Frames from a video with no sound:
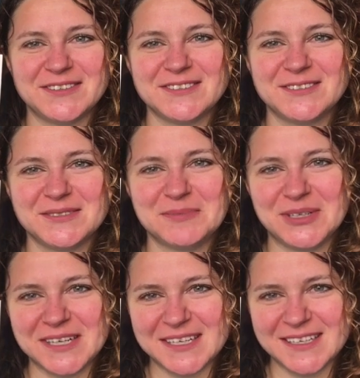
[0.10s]
Good
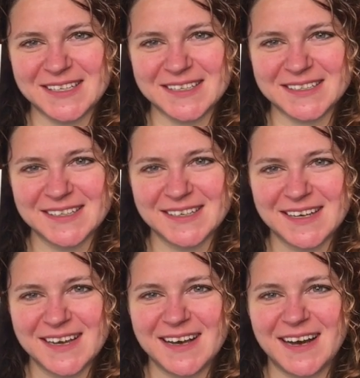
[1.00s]
morning,
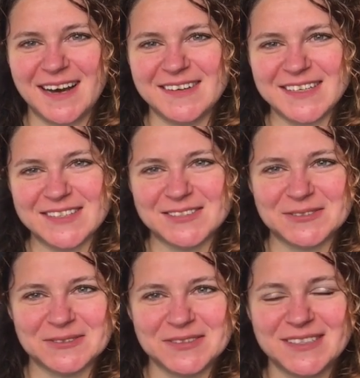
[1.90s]
how are
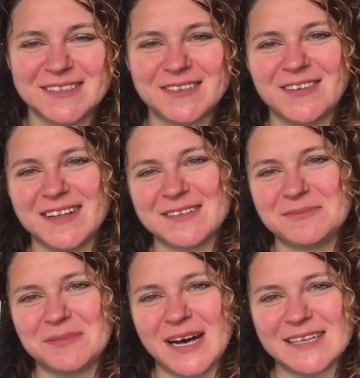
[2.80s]
you?
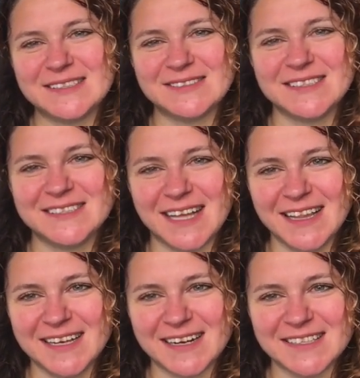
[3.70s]
Welcome back to the
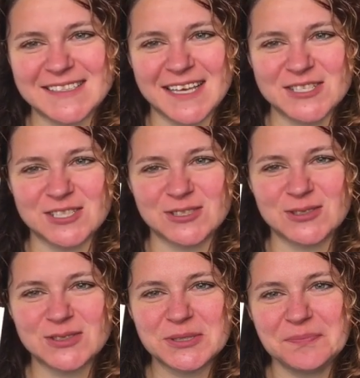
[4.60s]
Italian Grand Sketching
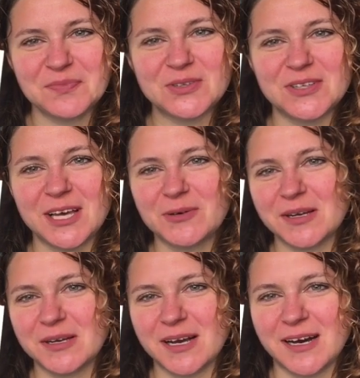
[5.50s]
Tour. Today
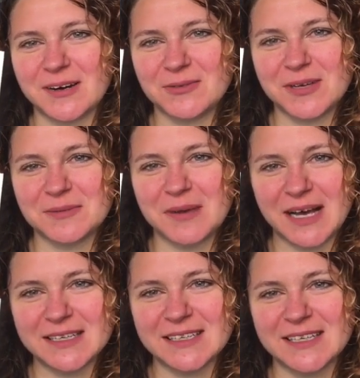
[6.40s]
we are
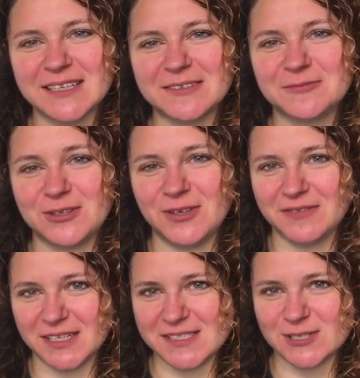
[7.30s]
back in Friuli
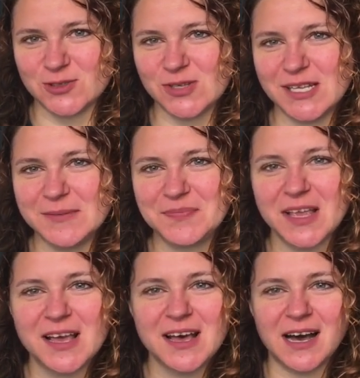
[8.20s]
Venezia Giulia.
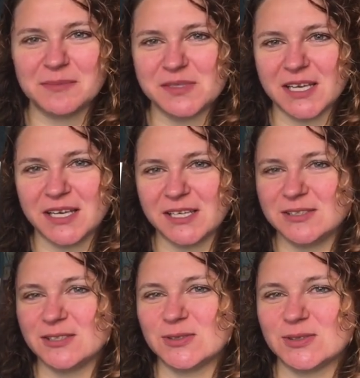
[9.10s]
I'm taking
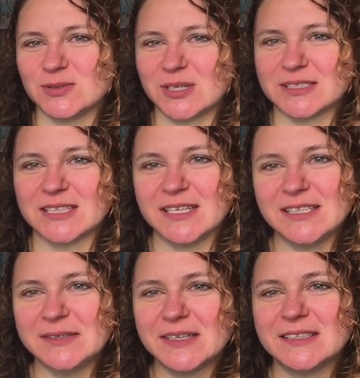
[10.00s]
you to
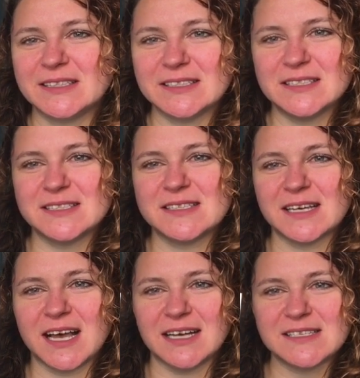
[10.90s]
Artegna, and this is the
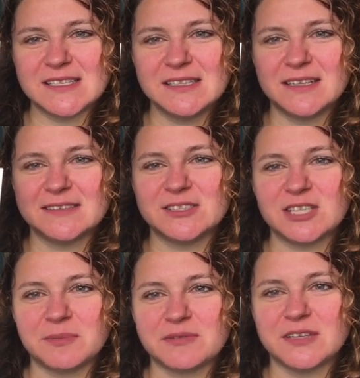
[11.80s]
castle at the
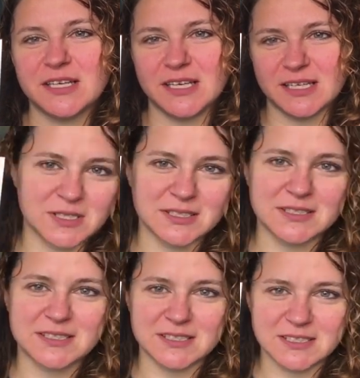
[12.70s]
top of the hill where the
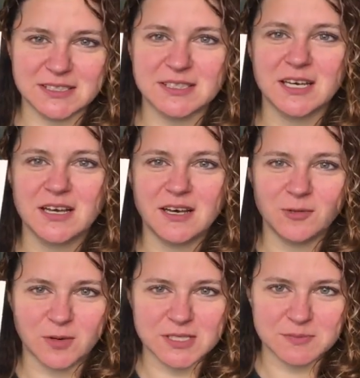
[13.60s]
city was